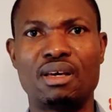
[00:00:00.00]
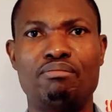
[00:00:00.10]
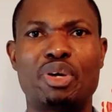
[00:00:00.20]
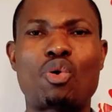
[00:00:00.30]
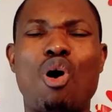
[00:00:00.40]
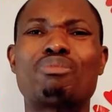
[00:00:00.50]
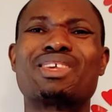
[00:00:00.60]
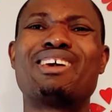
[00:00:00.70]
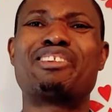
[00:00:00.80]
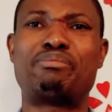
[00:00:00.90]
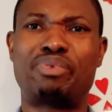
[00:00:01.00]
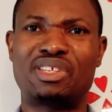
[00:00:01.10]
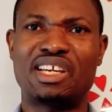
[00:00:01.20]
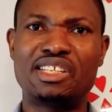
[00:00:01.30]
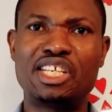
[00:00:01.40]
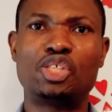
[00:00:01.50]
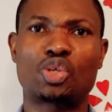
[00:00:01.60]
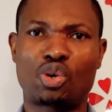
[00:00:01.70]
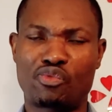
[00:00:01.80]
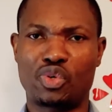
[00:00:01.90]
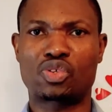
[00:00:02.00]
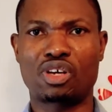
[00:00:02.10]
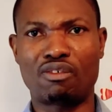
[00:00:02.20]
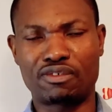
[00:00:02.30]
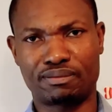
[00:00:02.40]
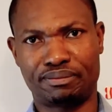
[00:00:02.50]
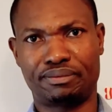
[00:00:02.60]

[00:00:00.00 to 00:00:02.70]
becomes a representation of yourself.